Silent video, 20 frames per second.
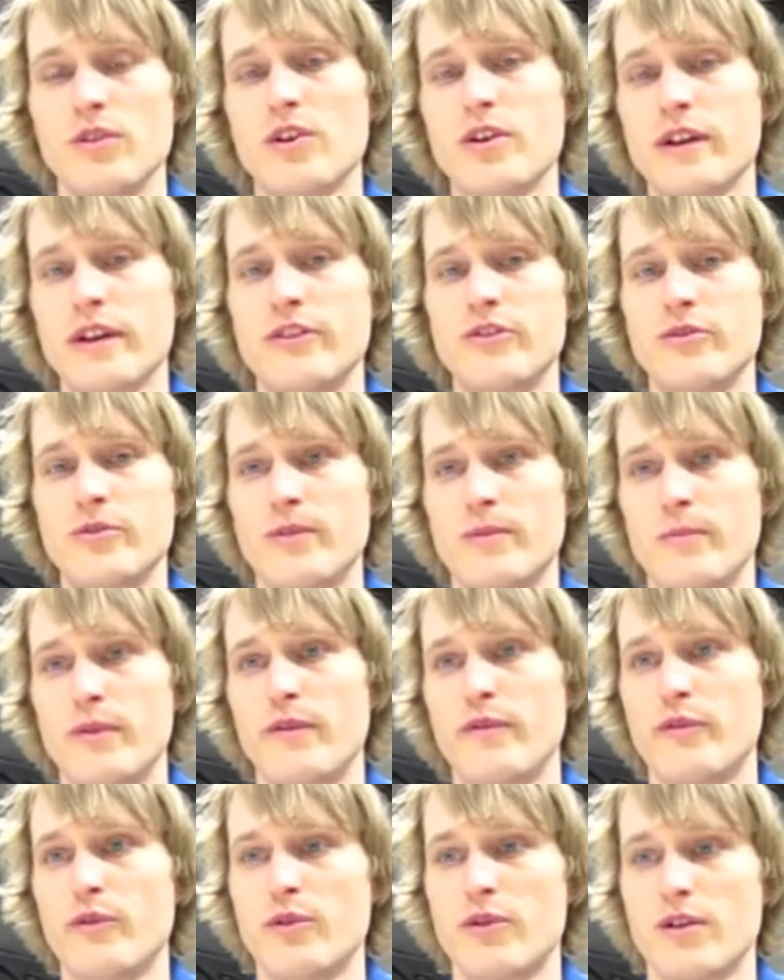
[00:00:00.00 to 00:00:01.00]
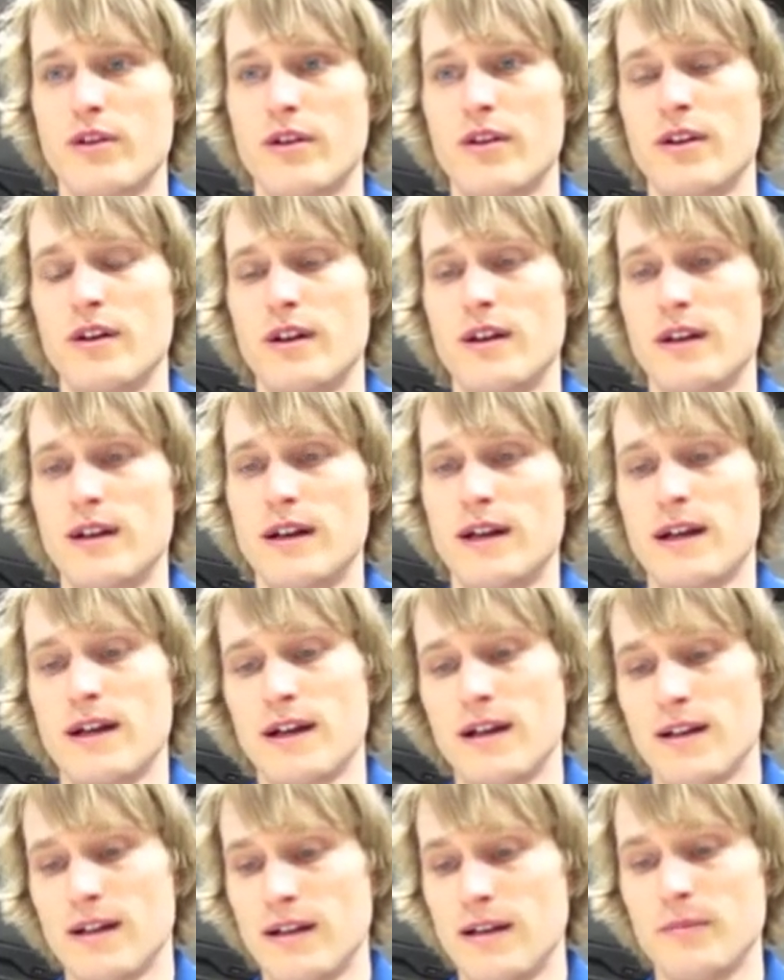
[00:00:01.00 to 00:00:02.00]
look into it before
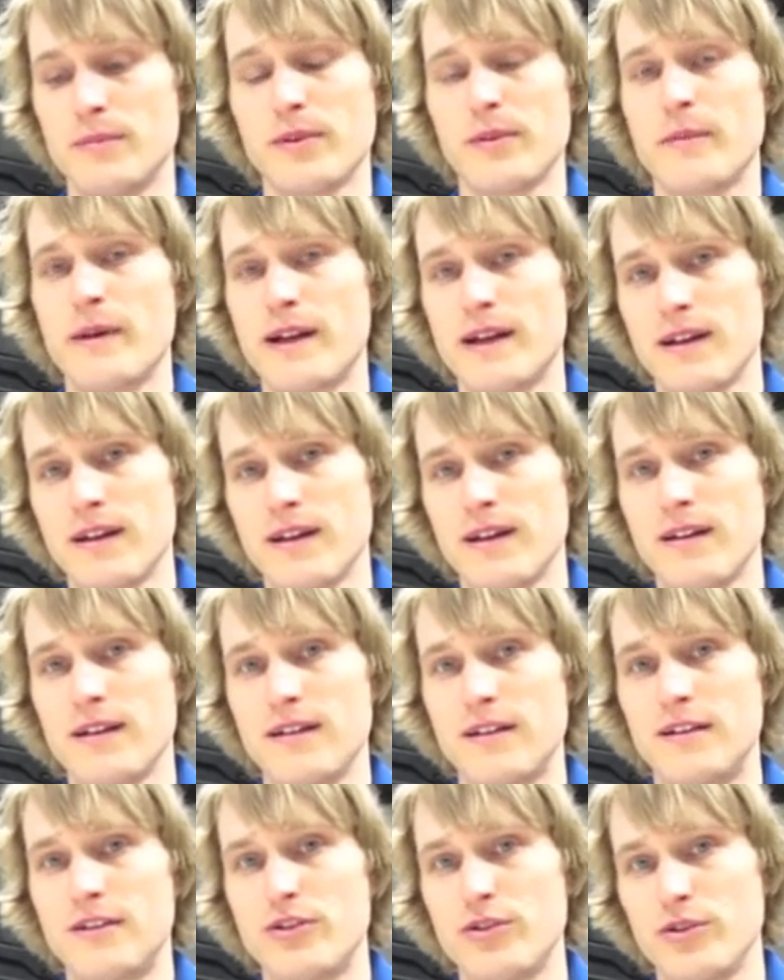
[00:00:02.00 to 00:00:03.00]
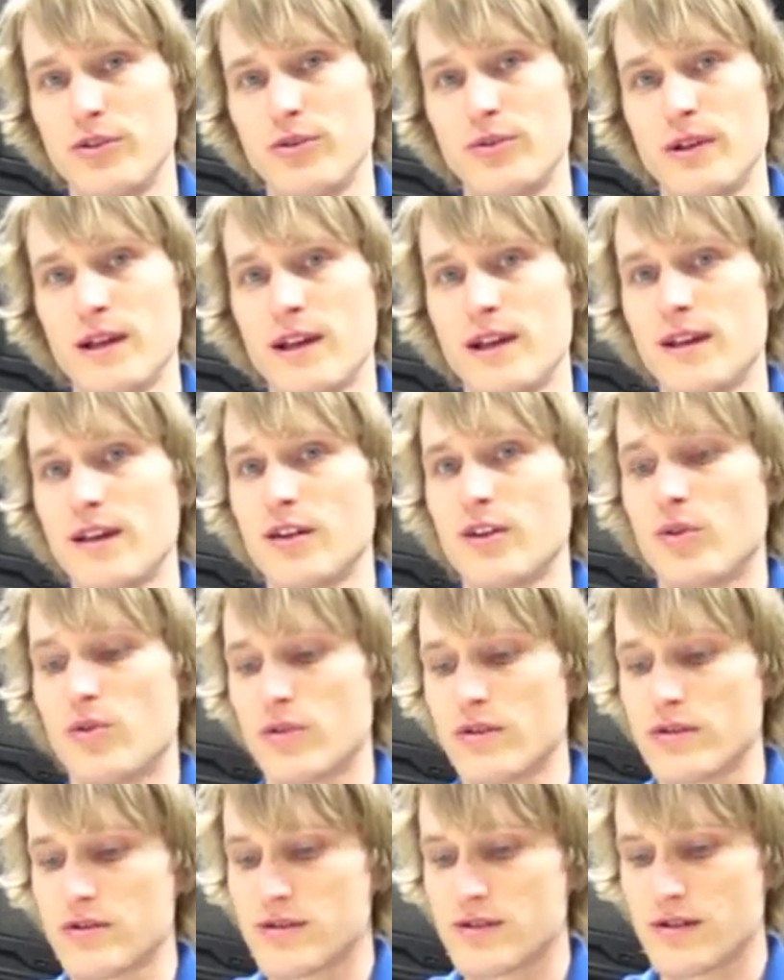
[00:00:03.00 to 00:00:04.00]
implementing it into a
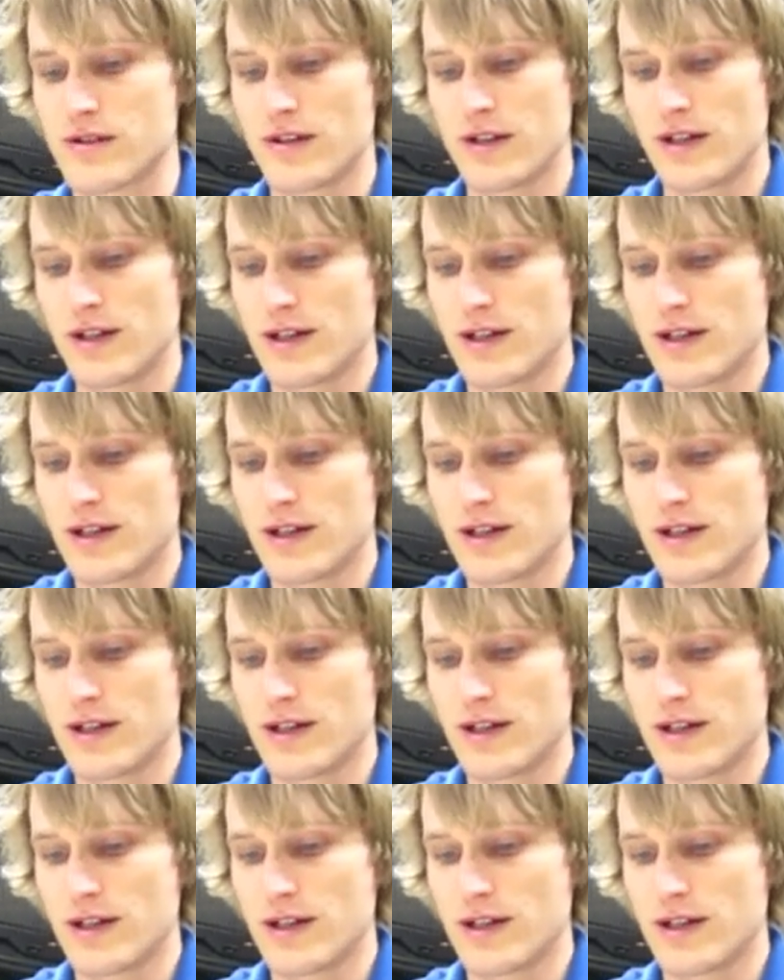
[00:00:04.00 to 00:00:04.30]
course.